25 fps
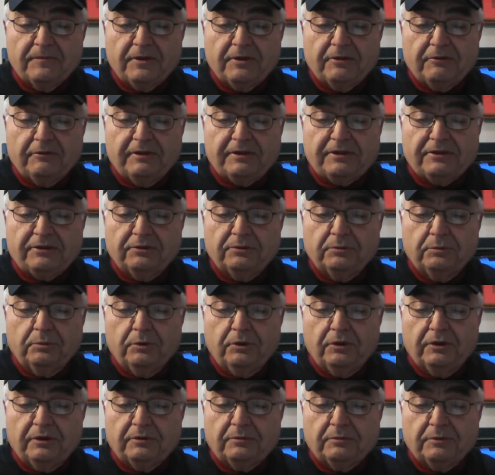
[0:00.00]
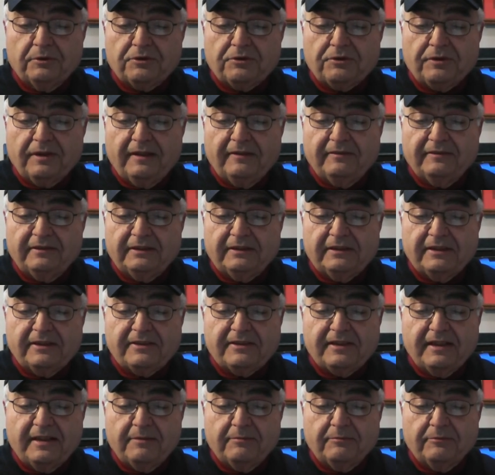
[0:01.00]
Crystal Ward was traveling the
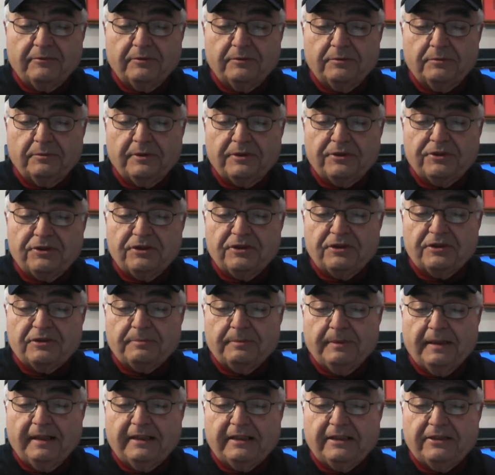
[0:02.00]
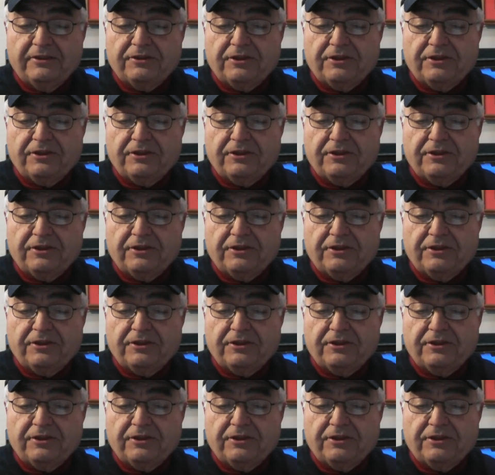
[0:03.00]
same route when she spotted